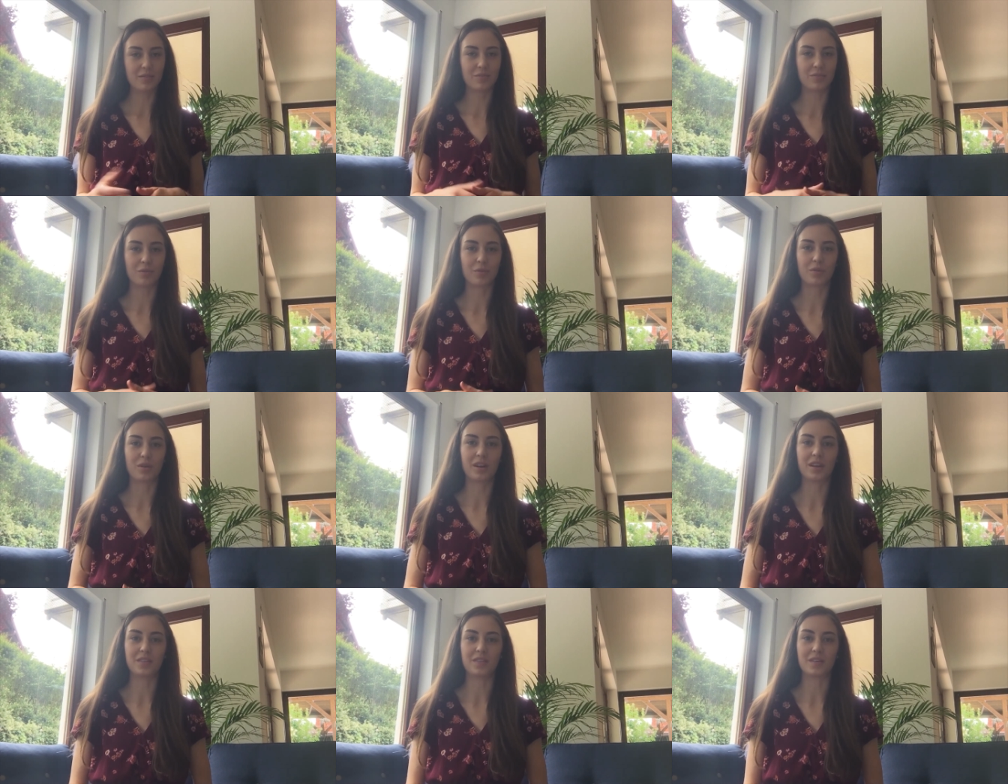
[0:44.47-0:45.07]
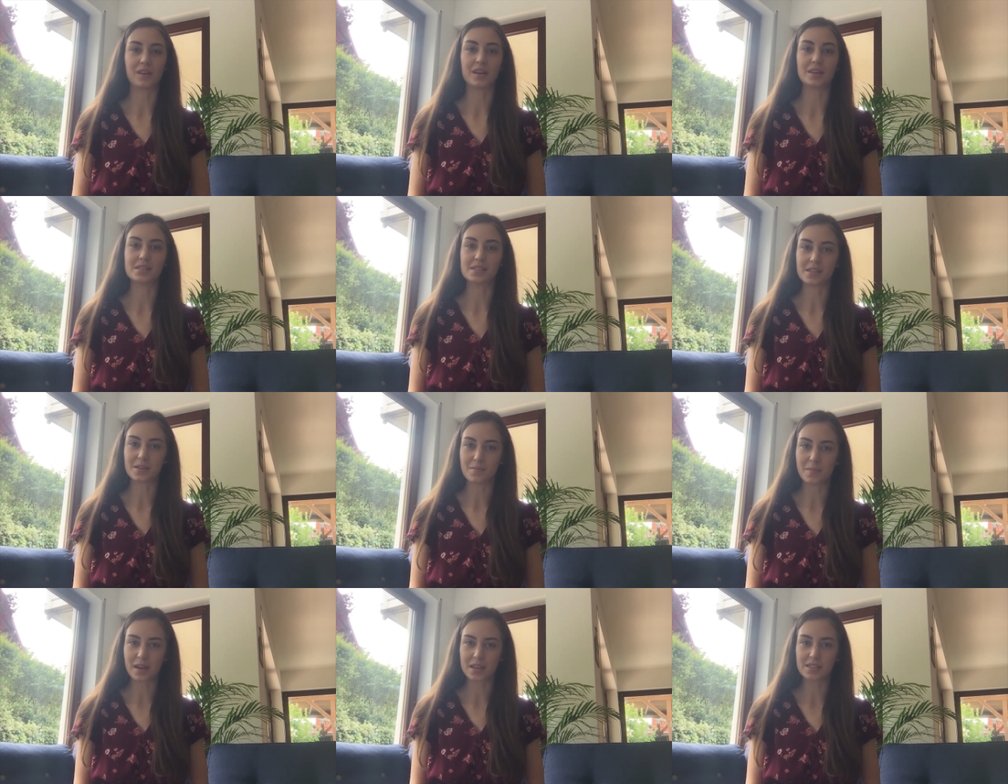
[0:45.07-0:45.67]
for either a
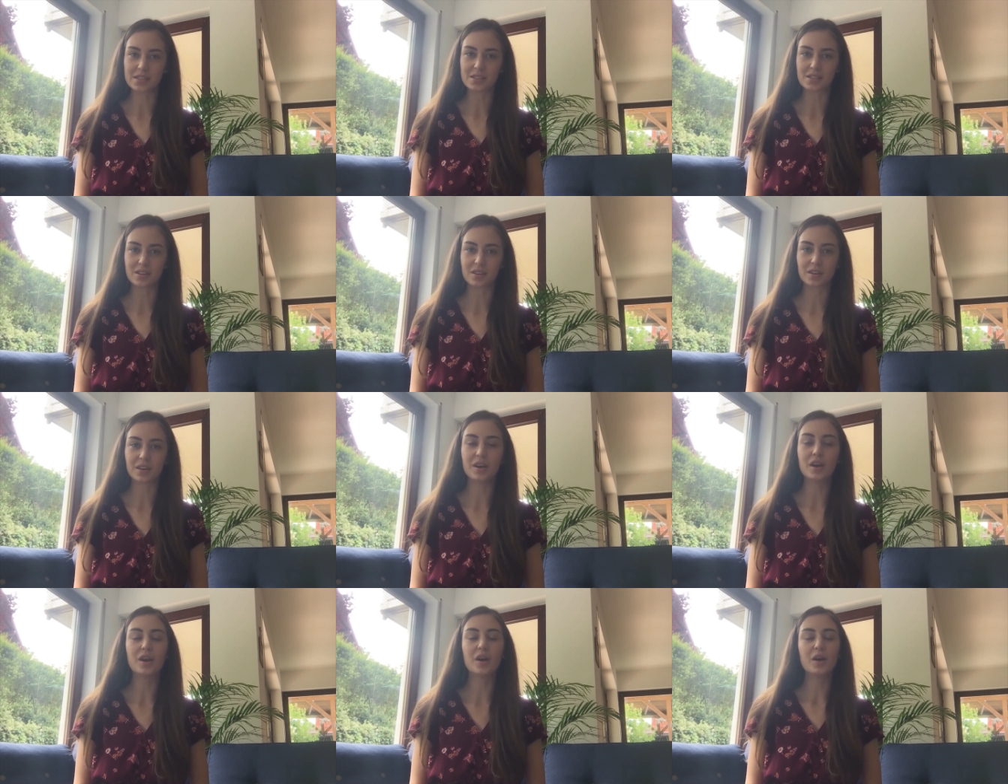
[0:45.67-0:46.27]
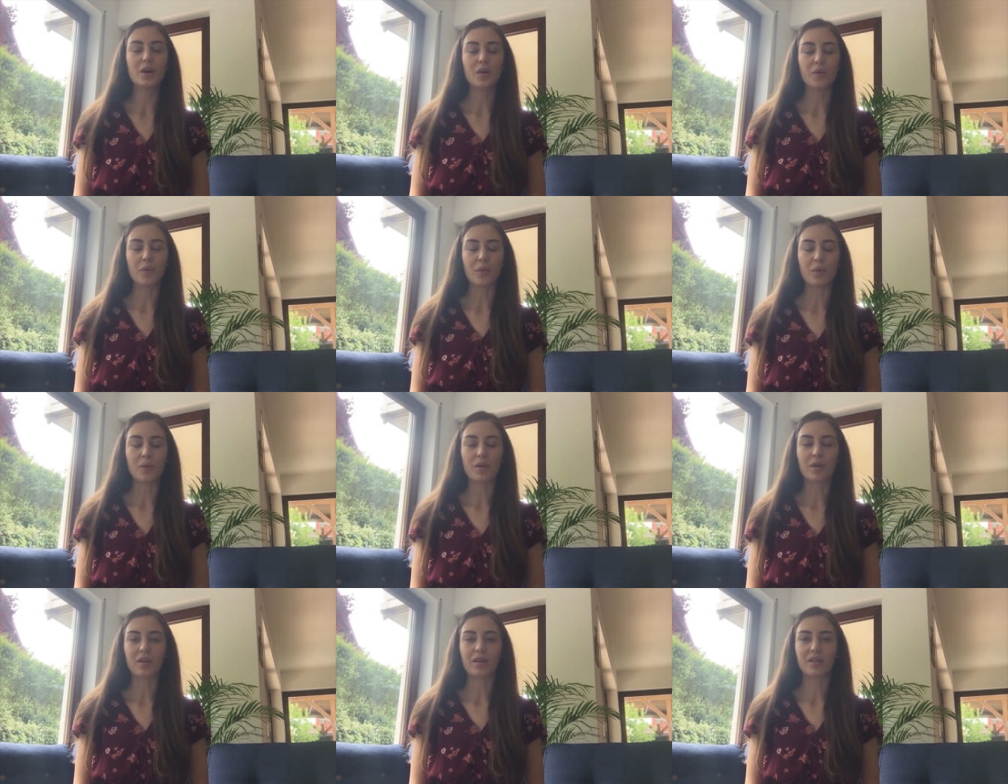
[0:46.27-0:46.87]
semester
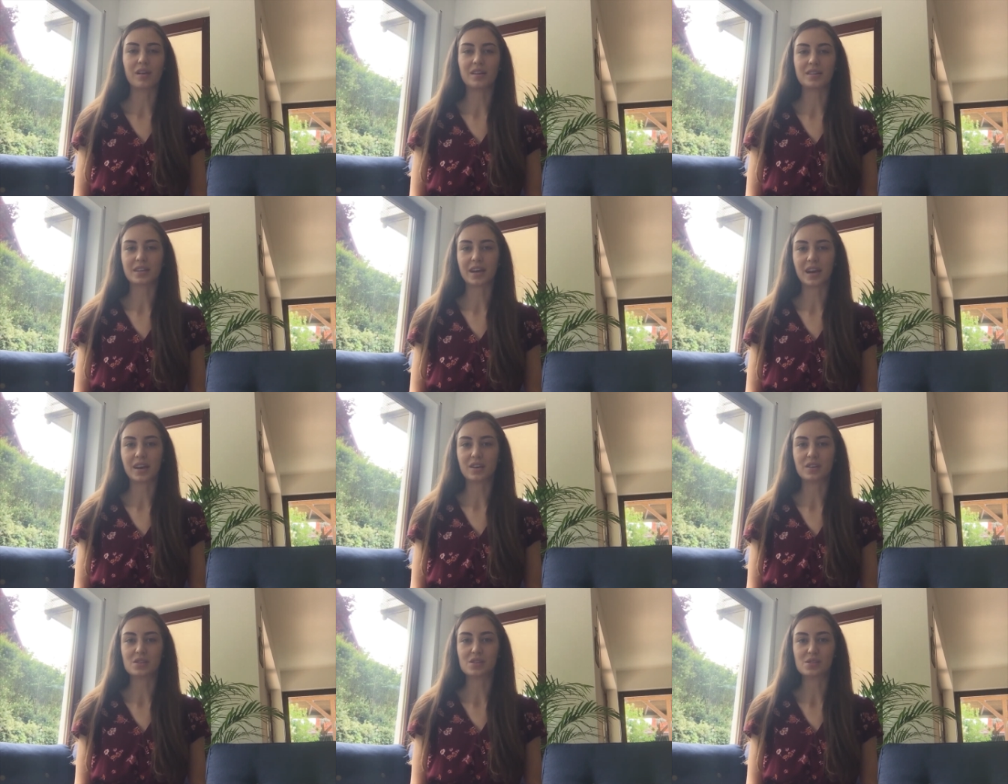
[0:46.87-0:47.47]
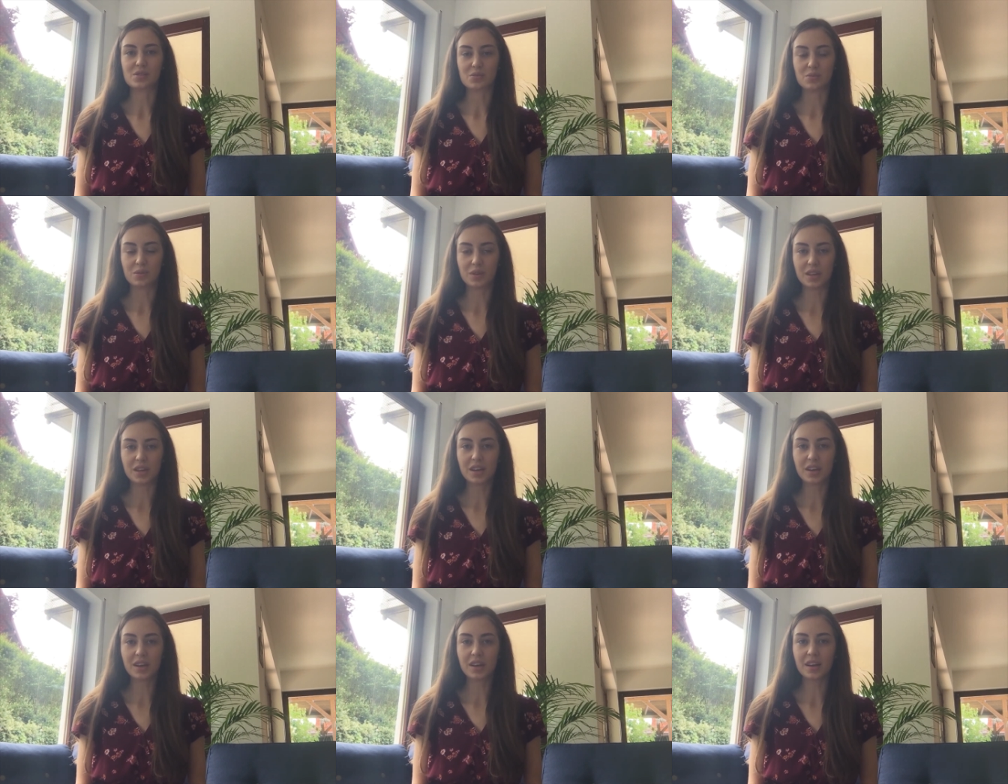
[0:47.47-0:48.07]
or an entire school
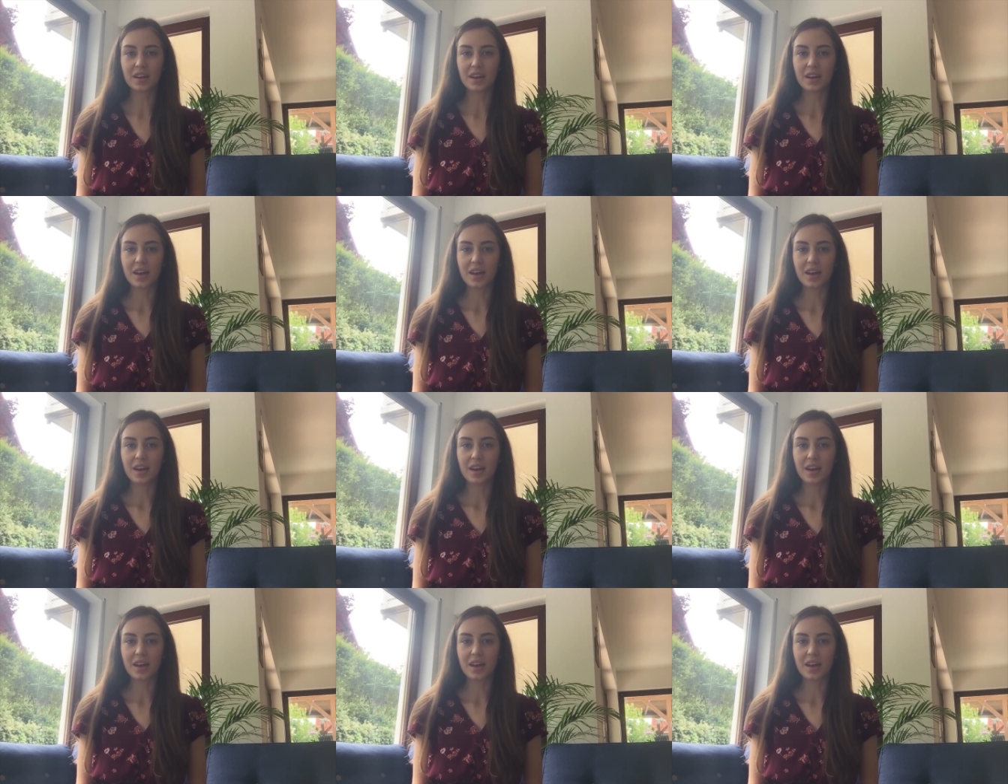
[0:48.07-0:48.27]
year.